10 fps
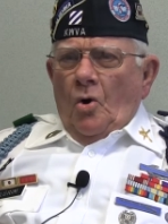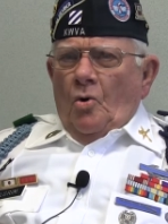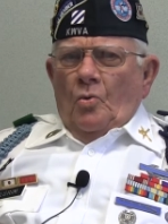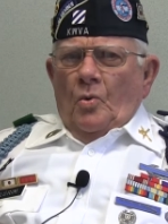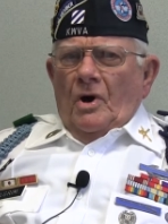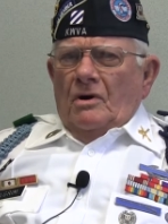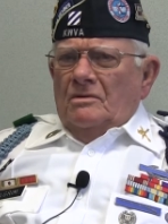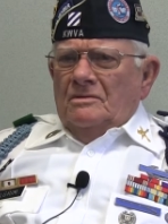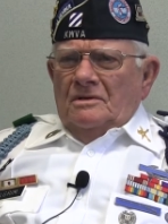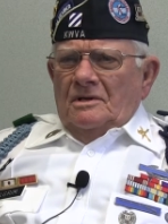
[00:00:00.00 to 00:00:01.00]
Oh,
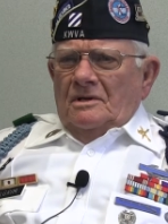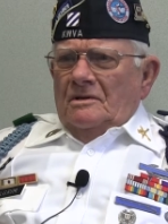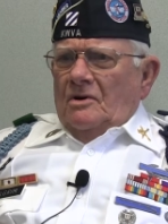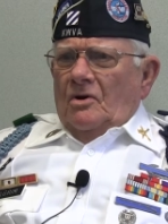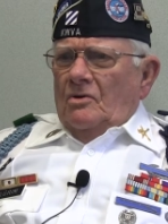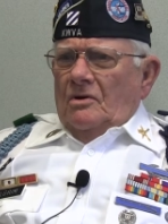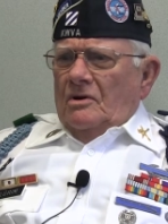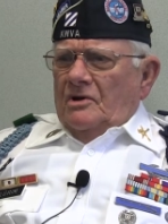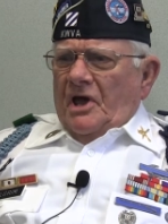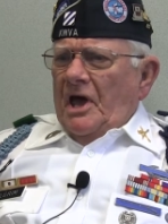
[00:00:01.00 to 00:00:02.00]
well,
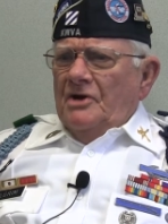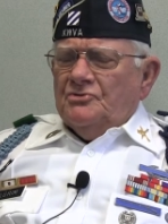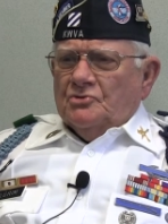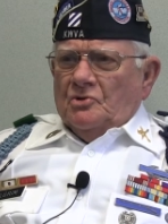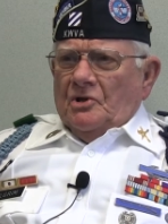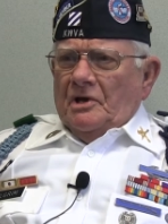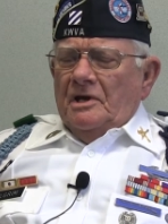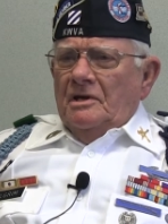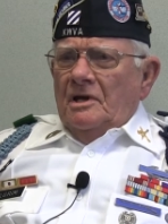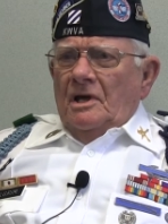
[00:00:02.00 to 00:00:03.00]

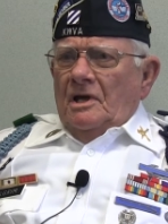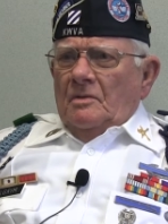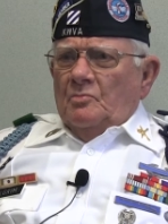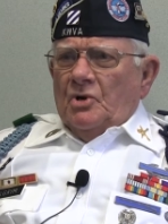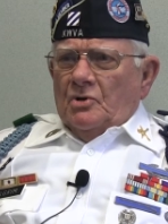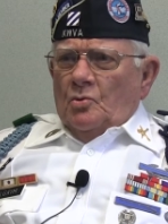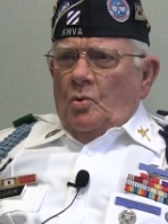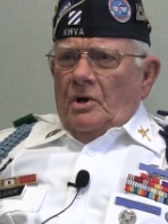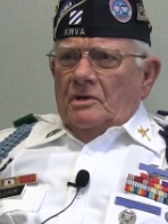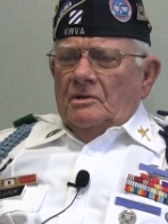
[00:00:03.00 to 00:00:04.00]
casually, mm. but
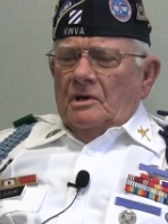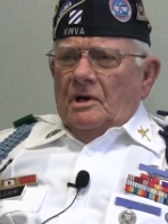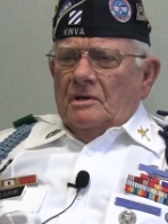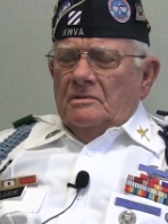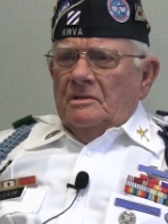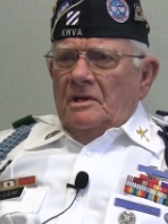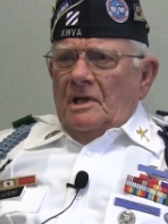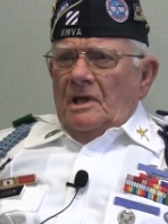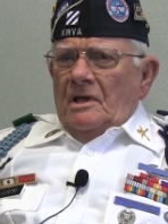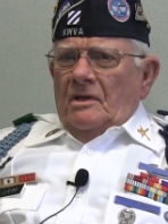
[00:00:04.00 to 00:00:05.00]
when uh,
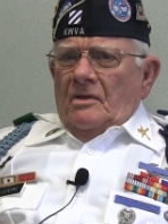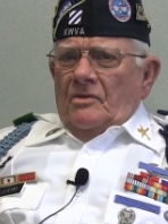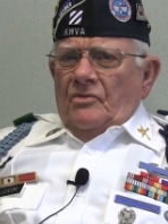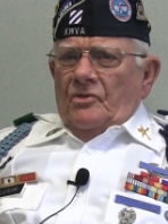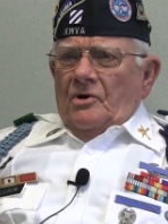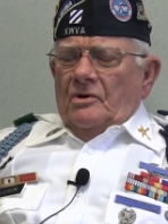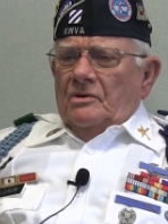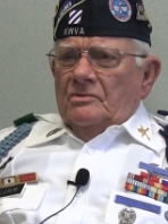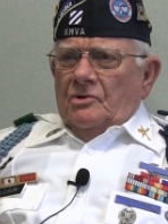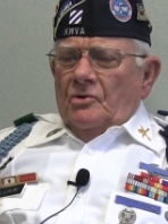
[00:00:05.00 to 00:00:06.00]
the